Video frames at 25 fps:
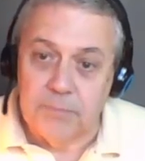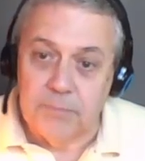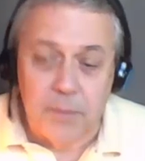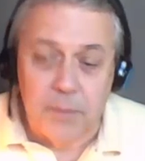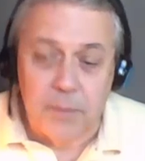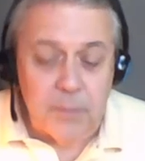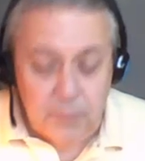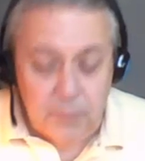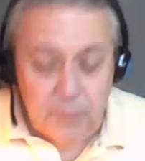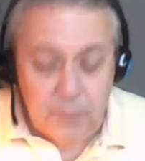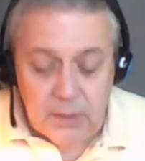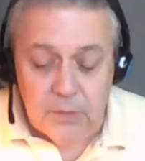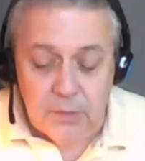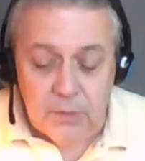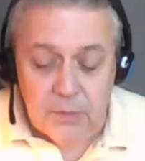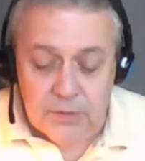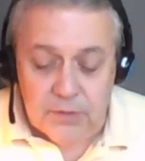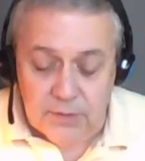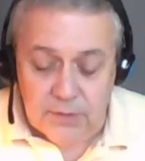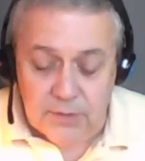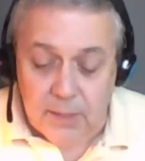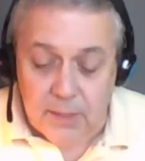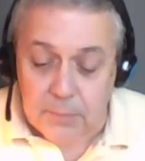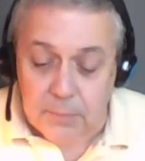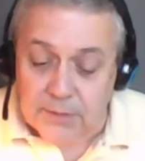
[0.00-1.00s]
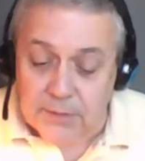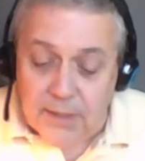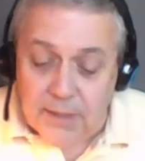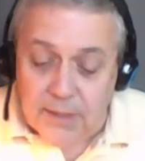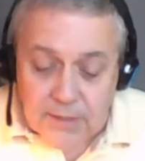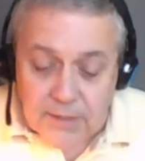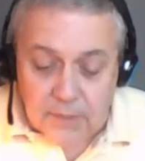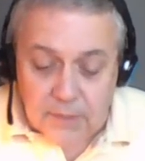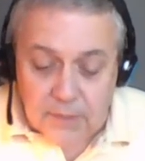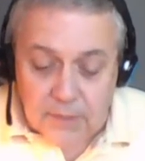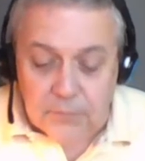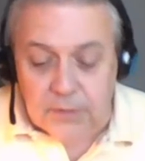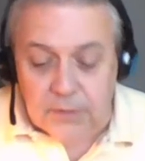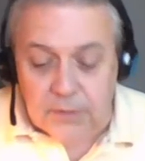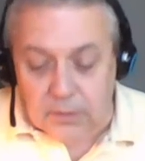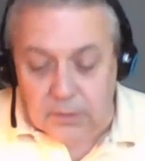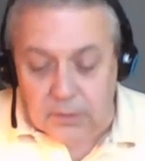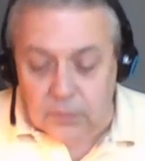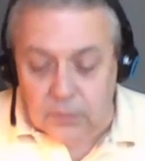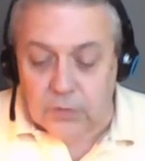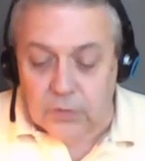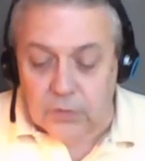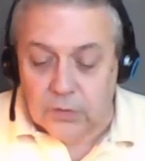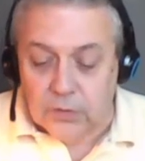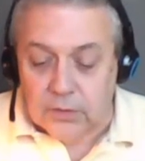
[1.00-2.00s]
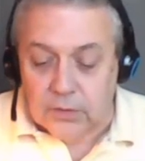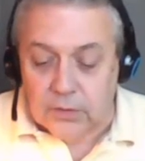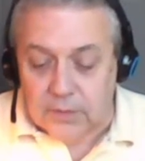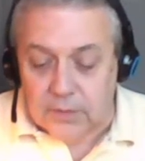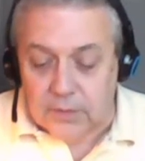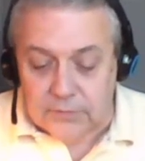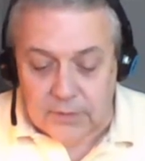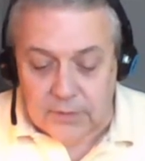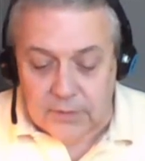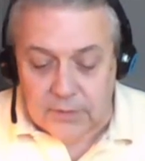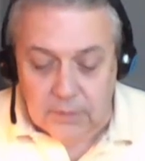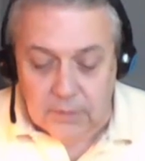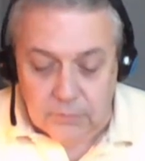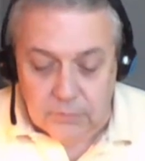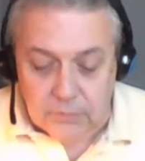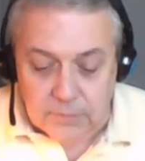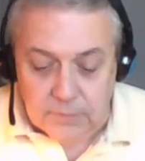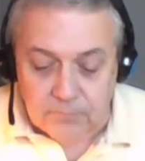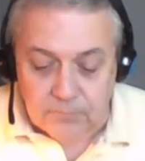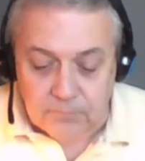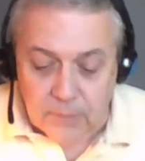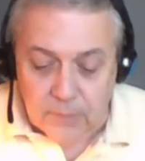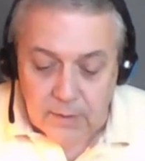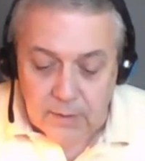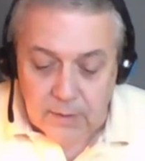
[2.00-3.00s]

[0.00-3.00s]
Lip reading: Remember, money was tight, but they did it for the little girl. Obviously, they loved her.